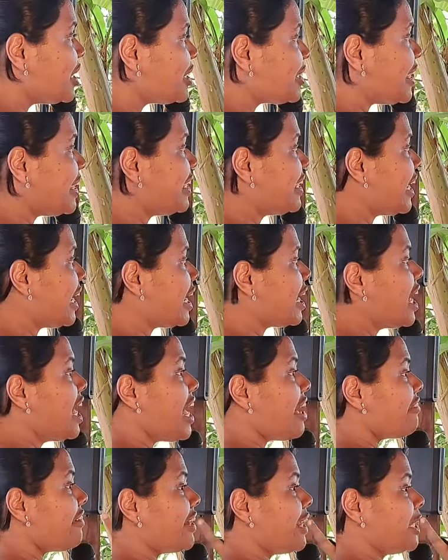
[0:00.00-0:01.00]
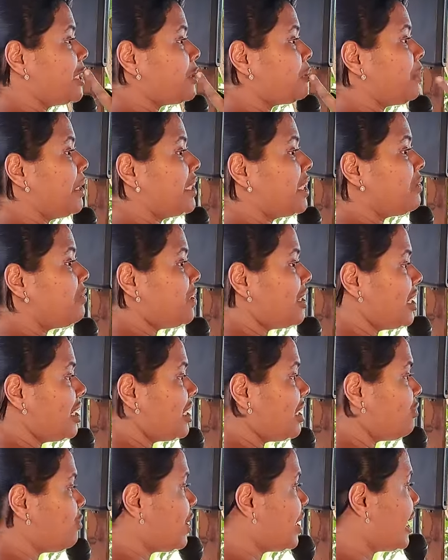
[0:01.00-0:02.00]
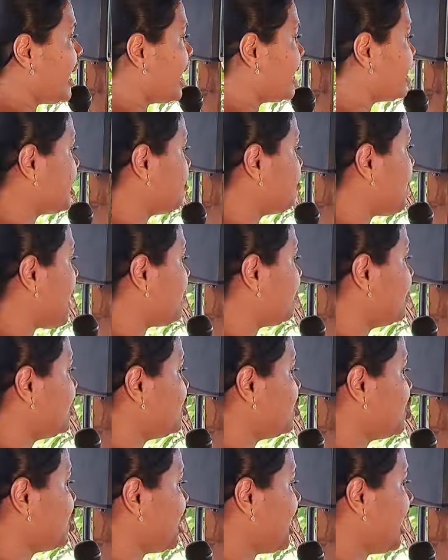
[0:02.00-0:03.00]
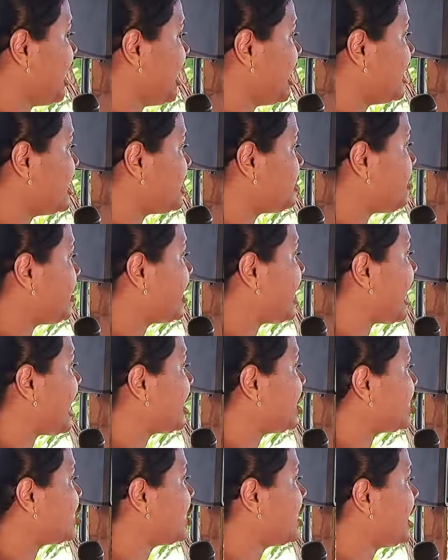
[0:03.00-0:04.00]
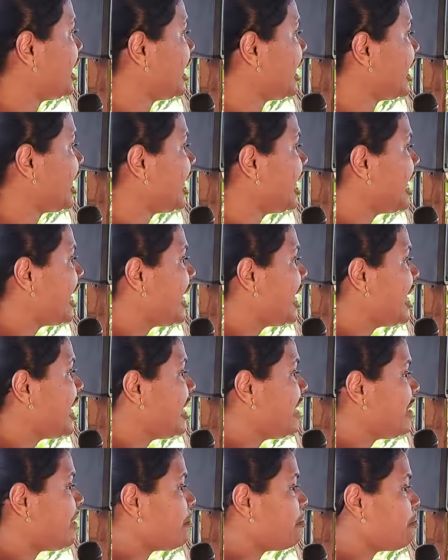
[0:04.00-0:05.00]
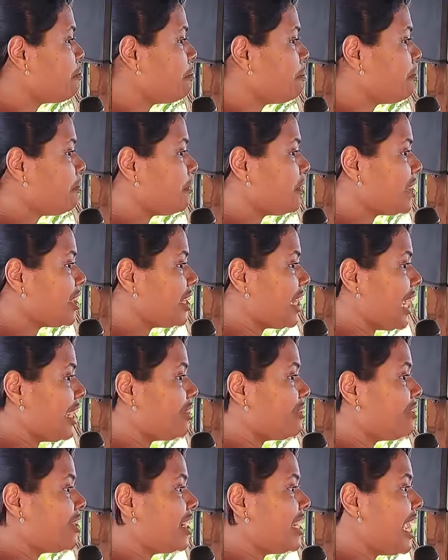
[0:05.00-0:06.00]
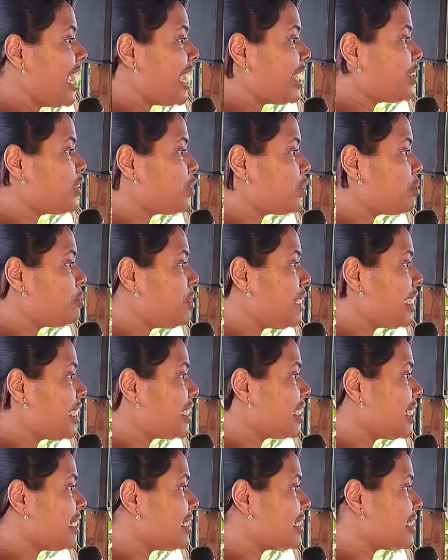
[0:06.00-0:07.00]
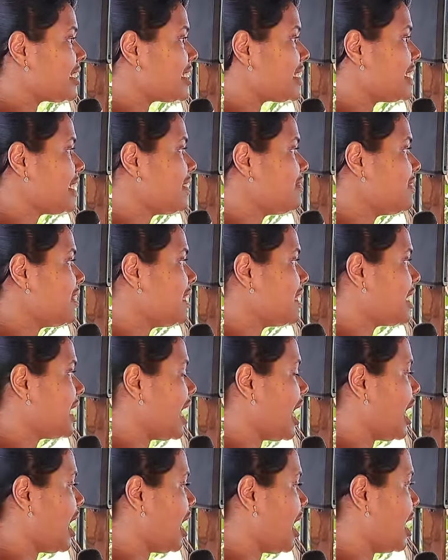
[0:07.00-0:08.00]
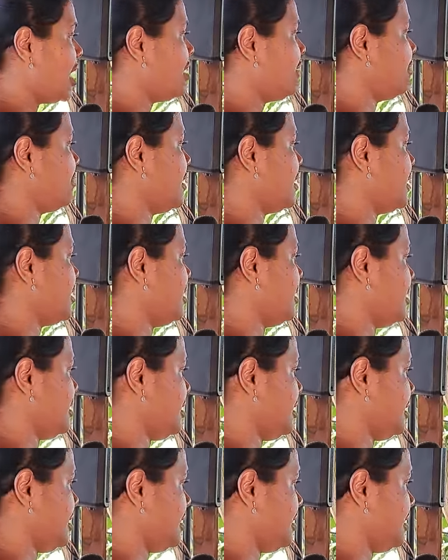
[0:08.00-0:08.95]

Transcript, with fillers: thinking when I speak the word, the word has the power to change, but actually, that word has to be conceived in the heart first.